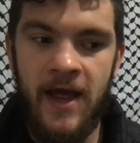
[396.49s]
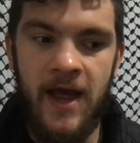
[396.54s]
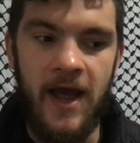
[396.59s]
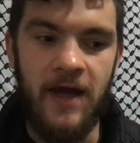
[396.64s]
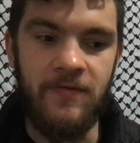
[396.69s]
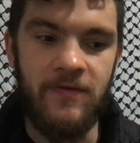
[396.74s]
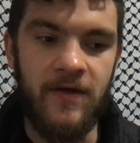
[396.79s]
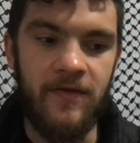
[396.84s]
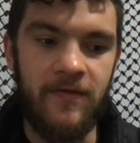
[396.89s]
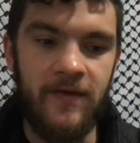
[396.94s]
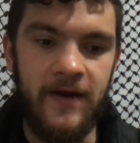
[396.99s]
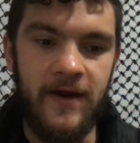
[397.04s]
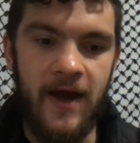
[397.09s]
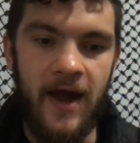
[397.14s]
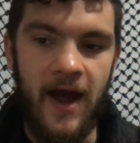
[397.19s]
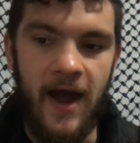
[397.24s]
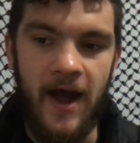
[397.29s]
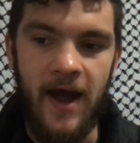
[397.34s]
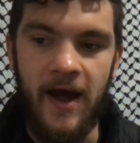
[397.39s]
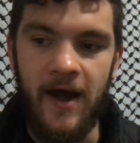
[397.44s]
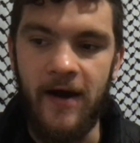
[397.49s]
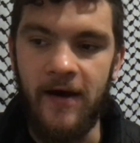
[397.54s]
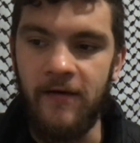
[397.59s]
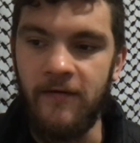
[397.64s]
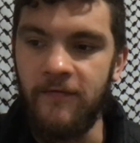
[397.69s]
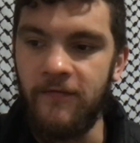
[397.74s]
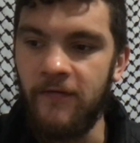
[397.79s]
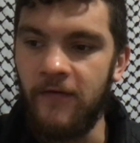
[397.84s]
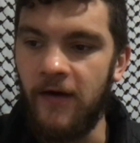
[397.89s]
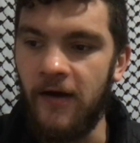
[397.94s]
And then they
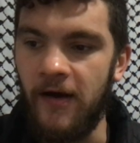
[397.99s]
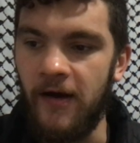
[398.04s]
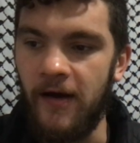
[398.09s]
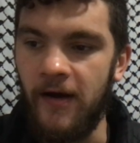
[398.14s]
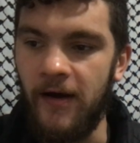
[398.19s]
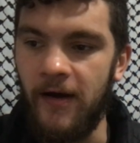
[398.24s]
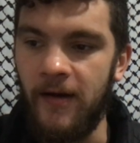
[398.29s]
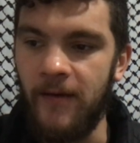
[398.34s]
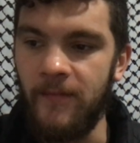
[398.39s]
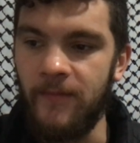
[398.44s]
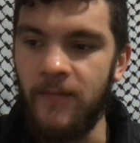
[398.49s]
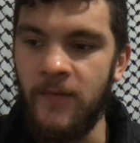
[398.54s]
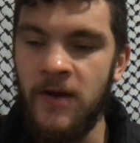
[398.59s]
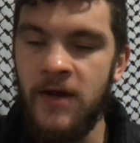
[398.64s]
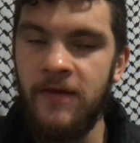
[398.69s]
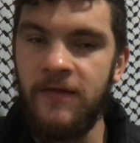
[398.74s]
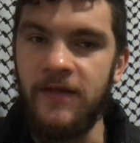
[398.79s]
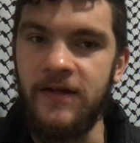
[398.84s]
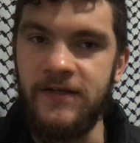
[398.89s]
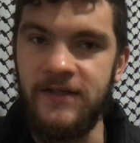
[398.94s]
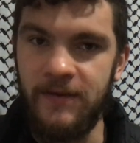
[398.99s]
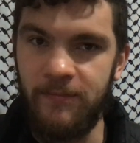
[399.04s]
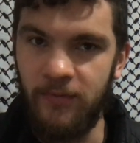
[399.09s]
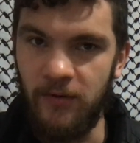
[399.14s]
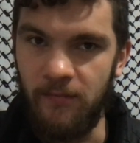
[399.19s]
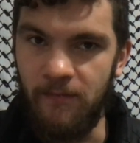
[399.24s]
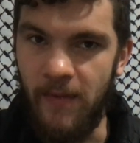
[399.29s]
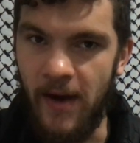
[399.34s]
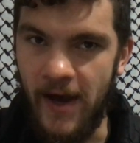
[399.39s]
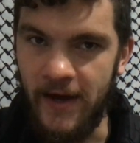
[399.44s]
have the
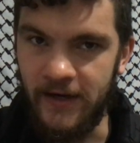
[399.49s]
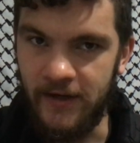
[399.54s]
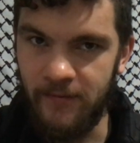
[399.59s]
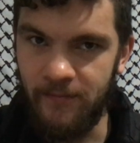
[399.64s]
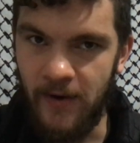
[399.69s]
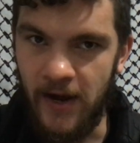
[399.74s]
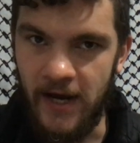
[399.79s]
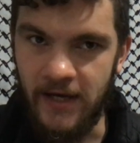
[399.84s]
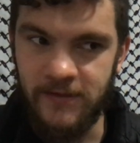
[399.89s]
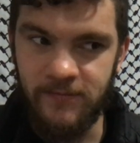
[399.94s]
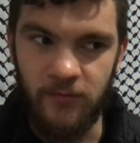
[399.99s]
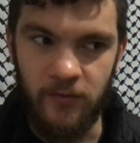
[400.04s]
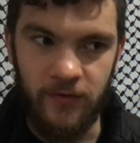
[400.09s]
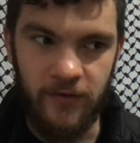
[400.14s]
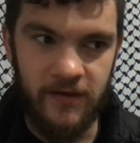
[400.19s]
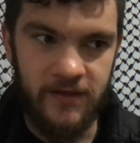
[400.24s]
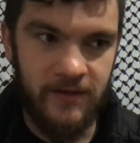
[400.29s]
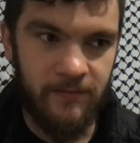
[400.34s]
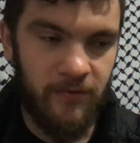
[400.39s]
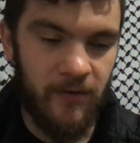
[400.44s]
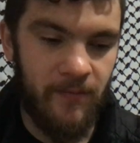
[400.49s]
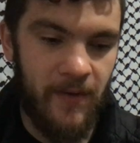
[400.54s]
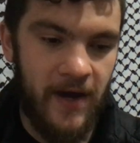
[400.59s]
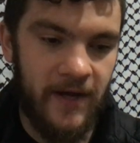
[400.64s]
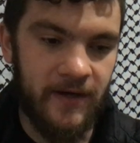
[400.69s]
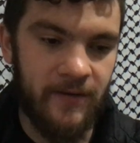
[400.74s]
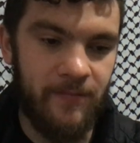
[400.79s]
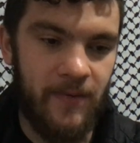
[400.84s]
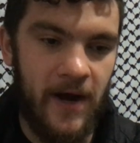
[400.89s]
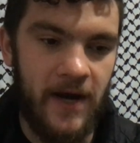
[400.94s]
diplomatic passport. The
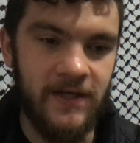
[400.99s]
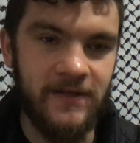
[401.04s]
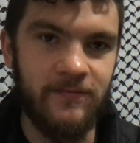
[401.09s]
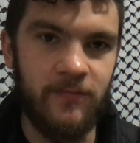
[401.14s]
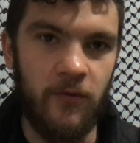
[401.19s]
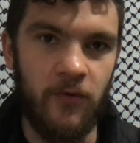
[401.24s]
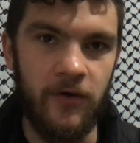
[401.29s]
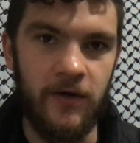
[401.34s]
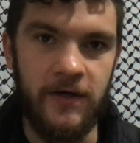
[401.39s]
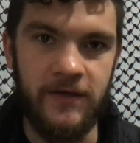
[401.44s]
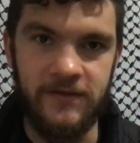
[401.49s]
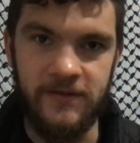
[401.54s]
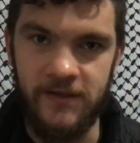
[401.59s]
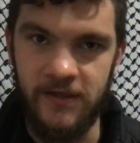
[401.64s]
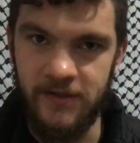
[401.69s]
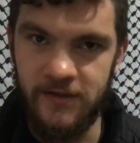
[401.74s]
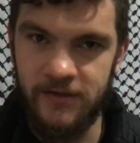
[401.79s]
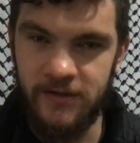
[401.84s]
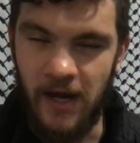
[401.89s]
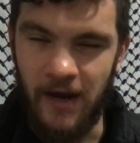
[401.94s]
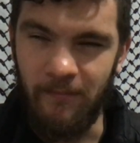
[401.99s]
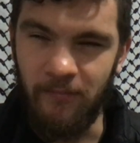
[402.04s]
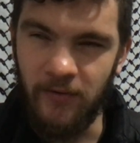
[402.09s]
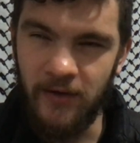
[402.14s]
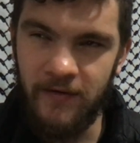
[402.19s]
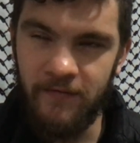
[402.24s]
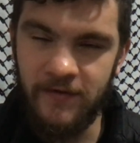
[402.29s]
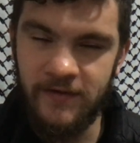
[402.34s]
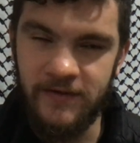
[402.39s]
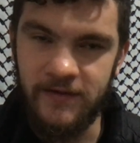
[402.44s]
diplomatic passport is this, I
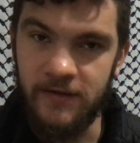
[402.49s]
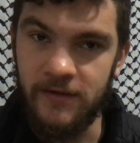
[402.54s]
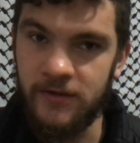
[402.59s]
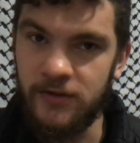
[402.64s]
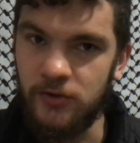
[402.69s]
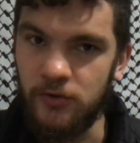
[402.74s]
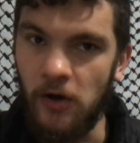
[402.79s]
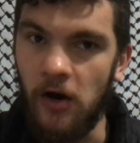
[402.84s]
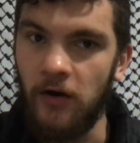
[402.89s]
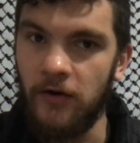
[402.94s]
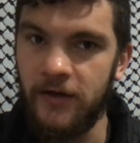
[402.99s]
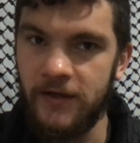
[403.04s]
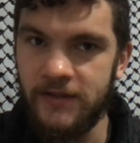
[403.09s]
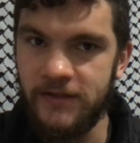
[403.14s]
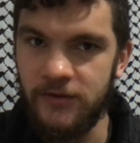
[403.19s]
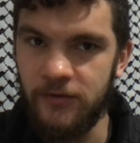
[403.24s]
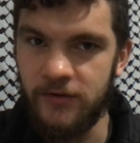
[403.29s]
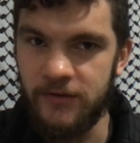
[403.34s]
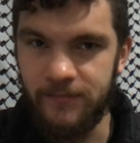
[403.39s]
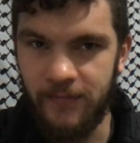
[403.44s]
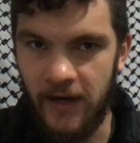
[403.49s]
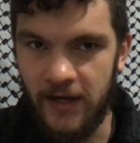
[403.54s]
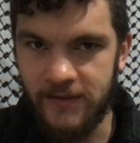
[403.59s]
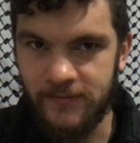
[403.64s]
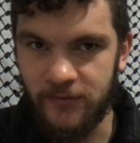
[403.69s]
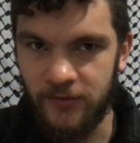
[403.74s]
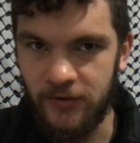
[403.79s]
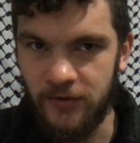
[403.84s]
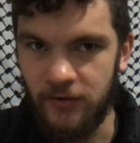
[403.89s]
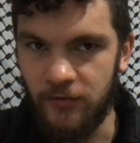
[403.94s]
believe it's the strongest US
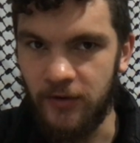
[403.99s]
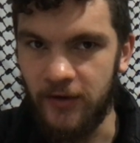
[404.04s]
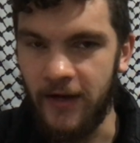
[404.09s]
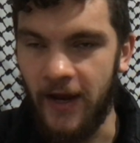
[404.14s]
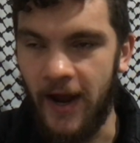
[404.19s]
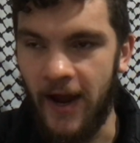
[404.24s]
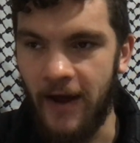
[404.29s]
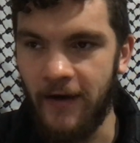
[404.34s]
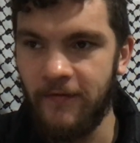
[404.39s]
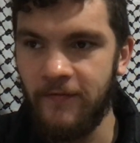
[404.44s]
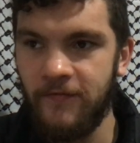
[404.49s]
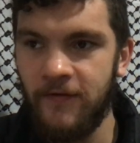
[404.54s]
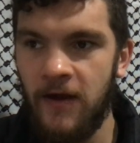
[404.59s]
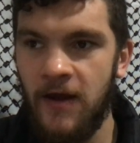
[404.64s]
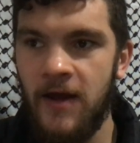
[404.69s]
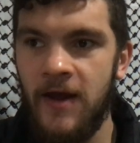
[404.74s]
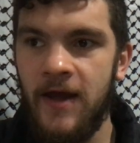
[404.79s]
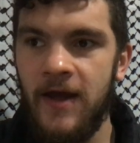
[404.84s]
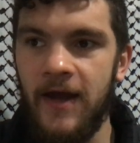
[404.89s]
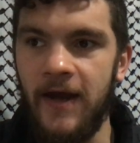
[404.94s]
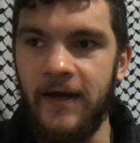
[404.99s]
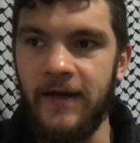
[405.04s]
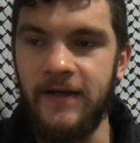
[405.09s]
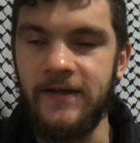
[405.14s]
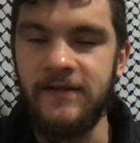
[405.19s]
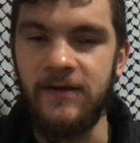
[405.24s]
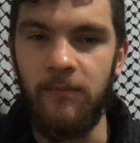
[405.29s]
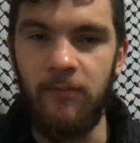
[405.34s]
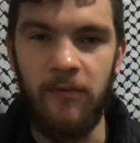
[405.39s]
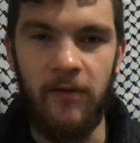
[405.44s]
passport you can have, and
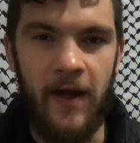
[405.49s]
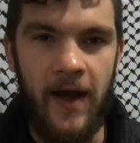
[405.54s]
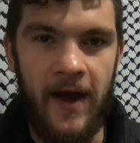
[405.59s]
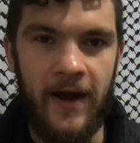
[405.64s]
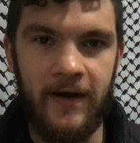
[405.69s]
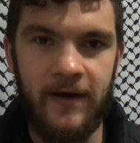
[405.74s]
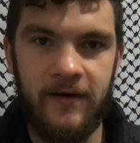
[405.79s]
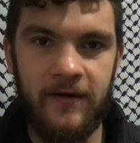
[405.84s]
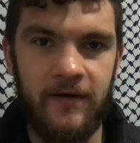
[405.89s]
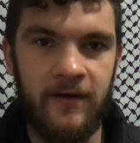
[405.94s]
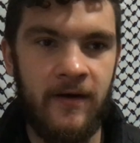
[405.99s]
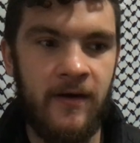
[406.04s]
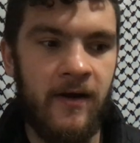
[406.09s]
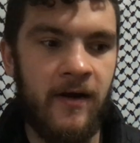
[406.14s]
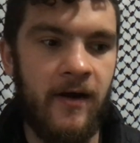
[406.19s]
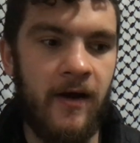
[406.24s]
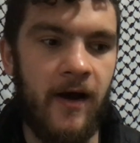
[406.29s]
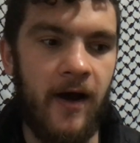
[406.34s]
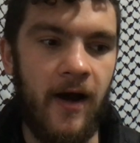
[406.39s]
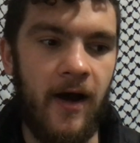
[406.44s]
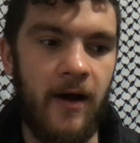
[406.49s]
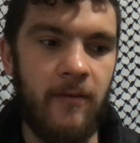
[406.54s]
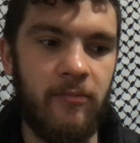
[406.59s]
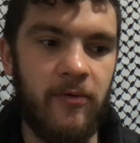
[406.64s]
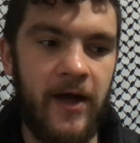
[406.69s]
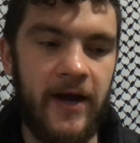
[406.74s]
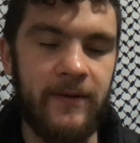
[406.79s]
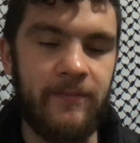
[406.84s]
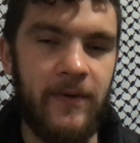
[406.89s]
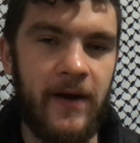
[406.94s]
it's a black
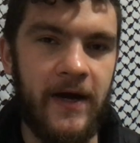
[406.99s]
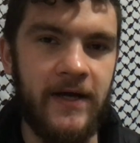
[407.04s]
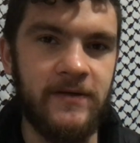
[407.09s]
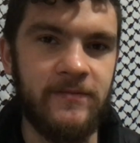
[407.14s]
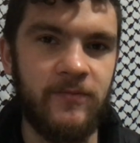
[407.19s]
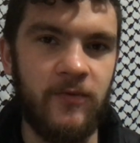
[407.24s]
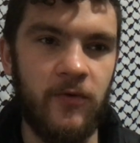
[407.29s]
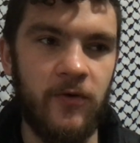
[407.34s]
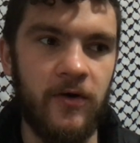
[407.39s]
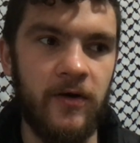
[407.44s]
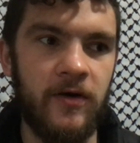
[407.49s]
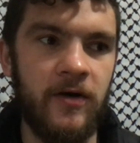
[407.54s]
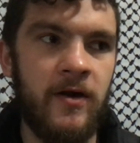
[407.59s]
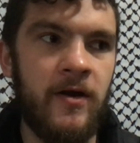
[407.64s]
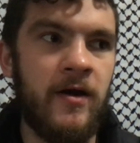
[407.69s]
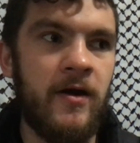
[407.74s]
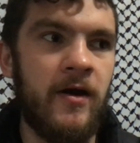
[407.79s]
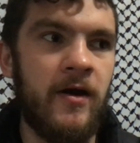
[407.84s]
passport.